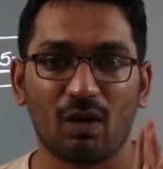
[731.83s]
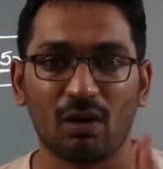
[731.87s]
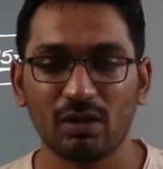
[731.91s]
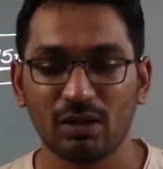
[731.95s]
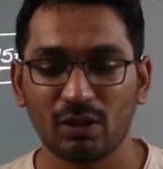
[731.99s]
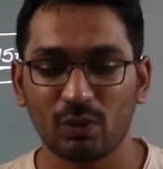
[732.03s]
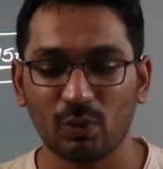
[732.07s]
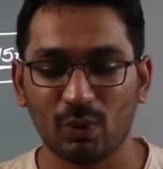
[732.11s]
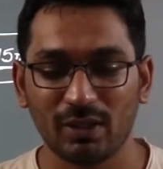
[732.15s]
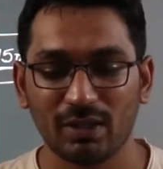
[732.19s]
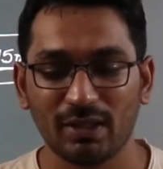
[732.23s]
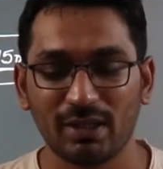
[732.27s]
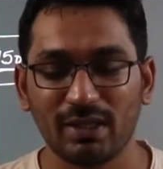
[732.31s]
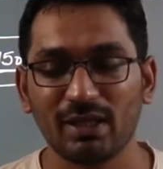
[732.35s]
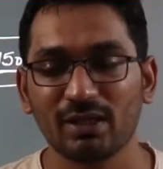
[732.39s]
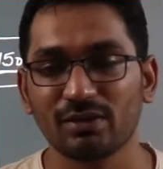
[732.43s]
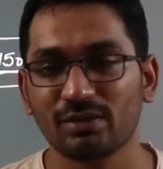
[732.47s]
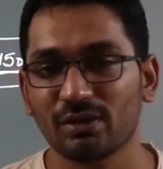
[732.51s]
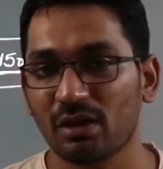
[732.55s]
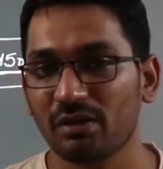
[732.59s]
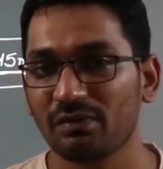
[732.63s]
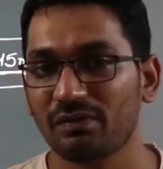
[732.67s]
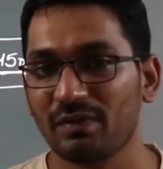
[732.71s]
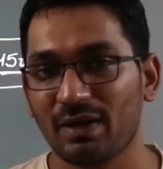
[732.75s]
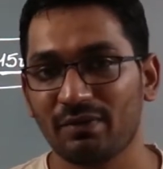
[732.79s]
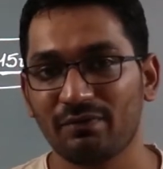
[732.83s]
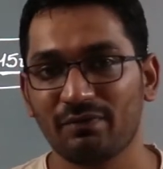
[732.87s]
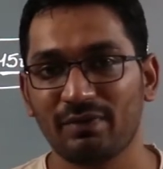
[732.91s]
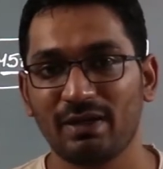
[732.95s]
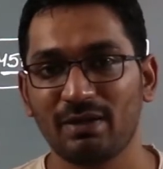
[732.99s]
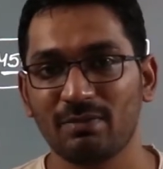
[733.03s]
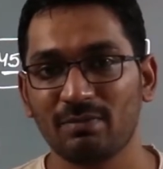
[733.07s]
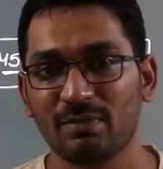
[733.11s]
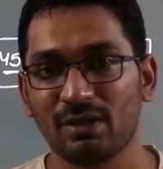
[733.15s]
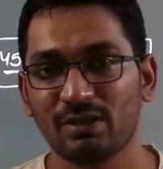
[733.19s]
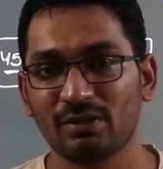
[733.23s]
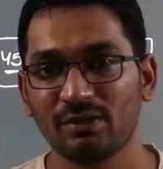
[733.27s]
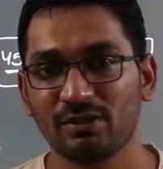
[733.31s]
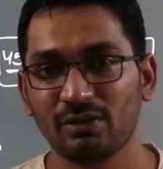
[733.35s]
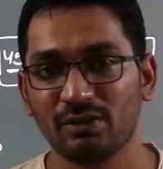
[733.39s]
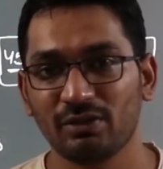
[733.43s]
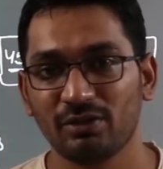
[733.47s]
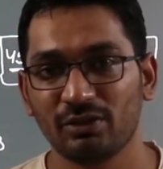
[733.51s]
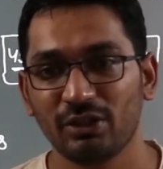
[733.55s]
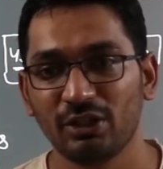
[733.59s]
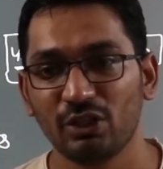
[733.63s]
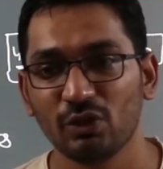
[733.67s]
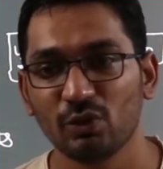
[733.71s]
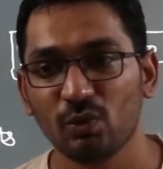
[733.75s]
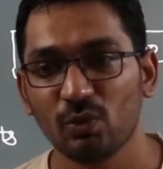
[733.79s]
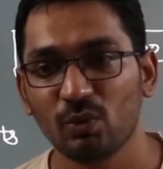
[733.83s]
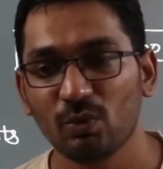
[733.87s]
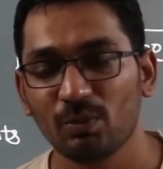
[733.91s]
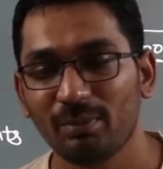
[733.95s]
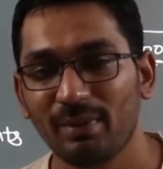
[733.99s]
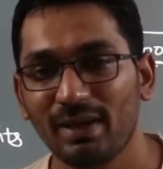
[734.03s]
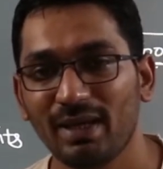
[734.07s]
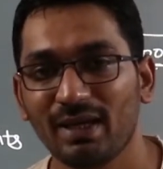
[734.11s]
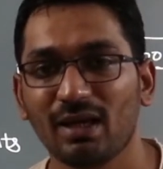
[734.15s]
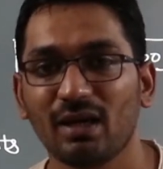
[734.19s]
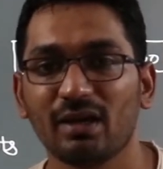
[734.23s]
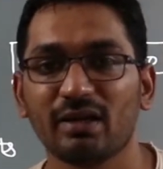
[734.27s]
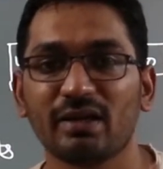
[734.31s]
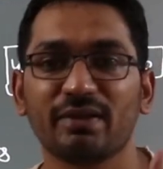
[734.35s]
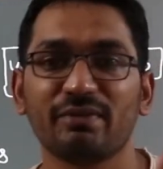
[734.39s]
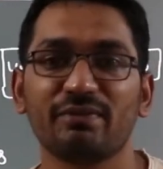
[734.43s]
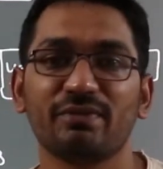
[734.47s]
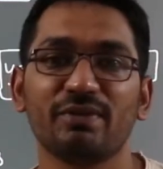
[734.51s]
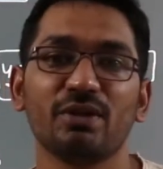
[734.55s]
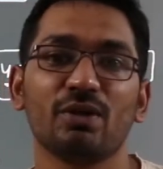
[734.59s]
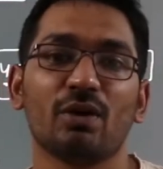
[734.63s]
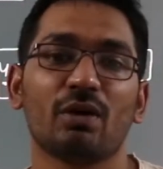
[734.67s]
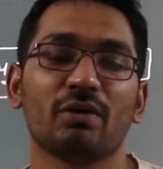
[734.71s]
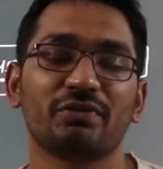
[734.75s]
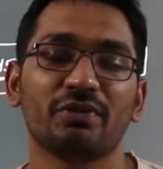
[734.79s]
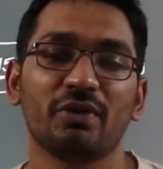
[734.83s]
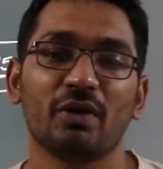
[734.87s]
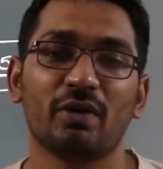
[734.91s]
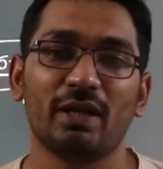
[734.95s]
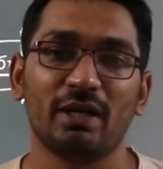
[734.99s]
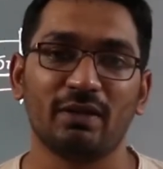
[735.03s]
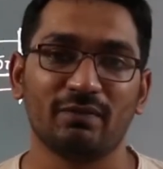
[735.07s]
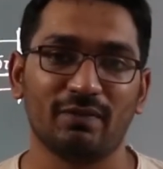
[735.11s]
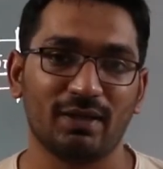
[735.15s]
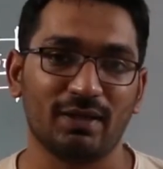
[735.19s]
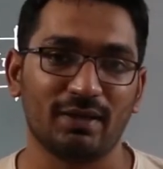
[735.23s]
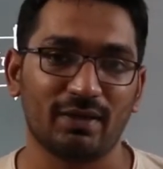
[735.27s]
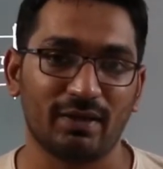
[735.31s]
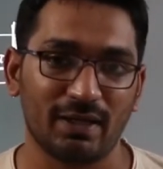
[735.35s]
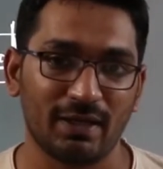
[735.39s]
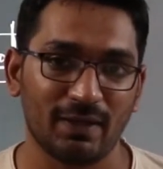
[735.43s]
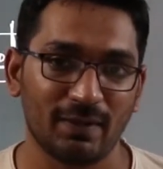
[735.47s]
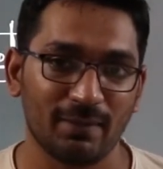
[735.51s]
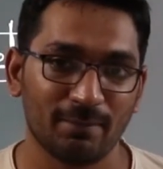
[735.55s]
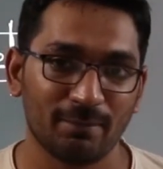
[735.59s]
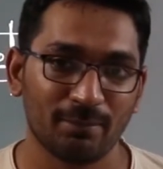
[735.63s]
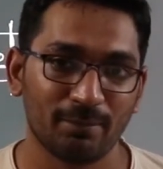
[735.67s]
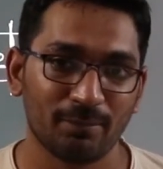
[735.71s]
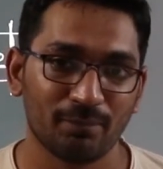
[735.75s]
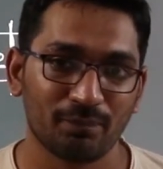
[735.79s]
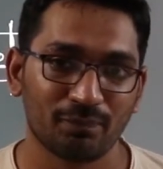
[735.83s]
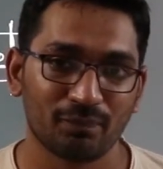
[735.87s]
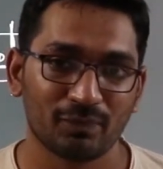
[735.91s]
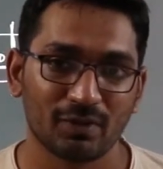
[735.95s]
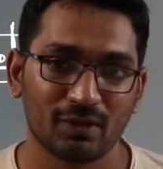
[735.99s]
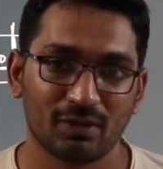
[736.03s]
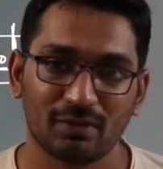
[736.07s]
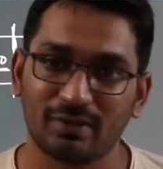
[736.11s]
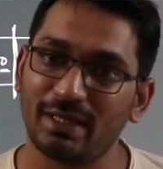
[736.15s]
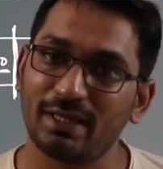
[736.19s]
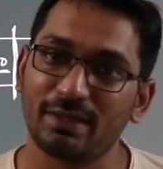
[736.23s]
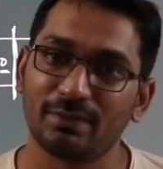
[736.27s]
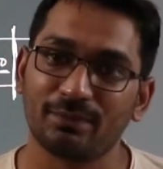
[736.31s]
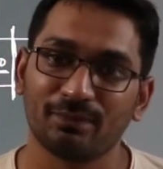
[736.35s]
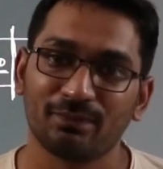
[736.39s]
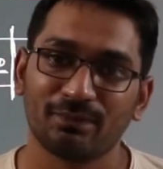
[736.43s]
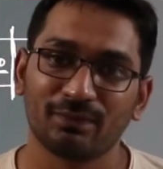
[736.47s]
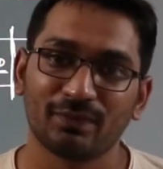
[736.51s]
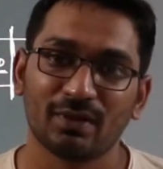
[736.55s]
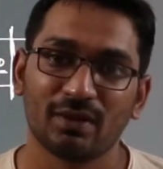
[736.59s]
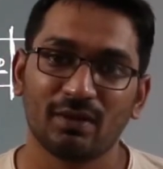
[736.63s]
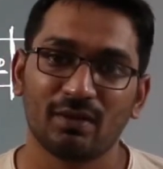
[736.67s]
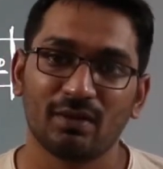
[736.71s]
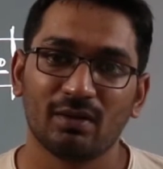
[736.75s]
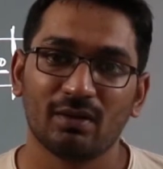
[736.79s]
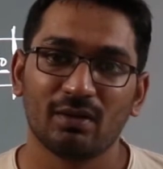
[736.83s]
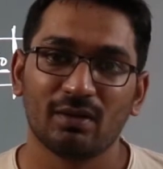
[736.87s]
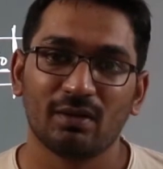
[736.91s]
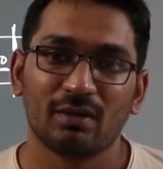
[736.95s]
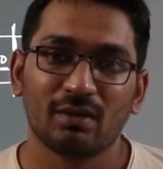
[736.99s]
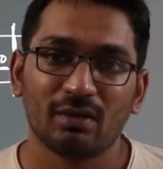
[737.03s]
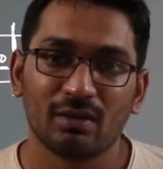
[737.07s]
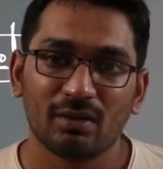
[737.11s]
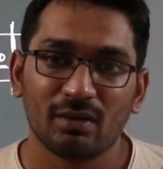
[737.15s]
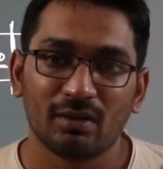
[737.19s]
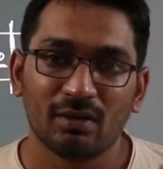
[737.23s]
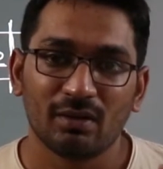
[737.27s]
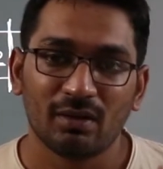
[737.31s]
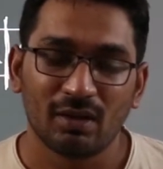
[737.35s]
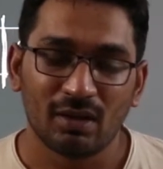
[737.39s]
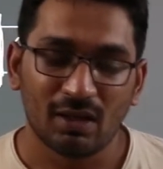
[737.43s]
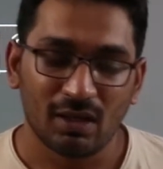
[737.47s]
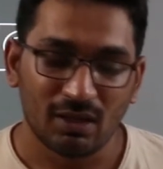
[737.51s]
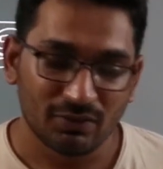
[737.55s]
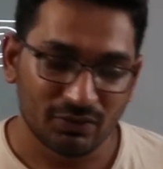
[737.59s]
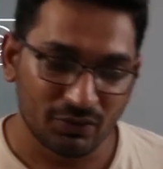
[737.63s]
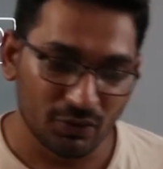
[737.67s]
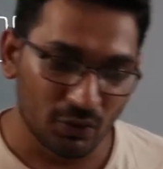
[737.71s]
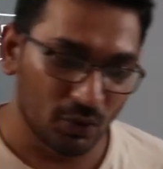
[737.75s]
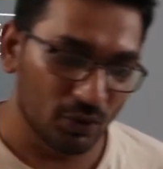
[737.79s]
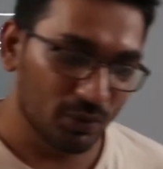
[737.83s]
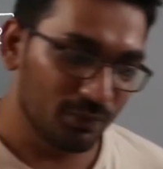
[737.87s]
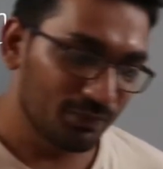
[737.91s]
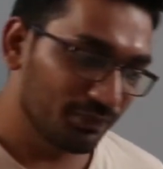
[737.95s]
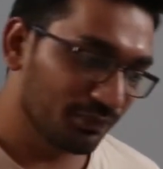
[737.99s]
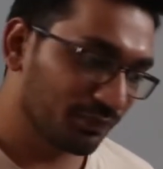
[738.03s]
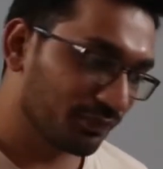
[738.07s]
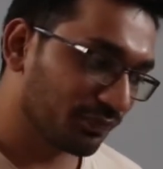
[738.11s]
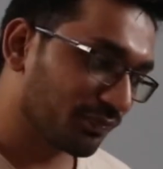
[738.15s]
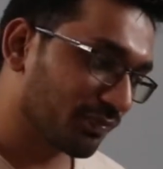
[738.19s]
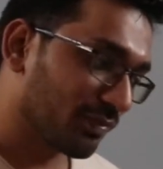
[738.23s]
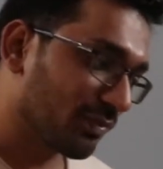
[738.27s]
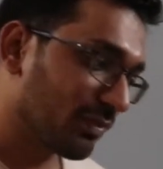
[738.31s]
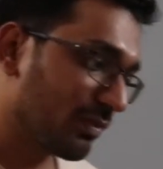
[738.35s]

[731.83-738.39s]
20th of every month you make a review of your inventory, right? So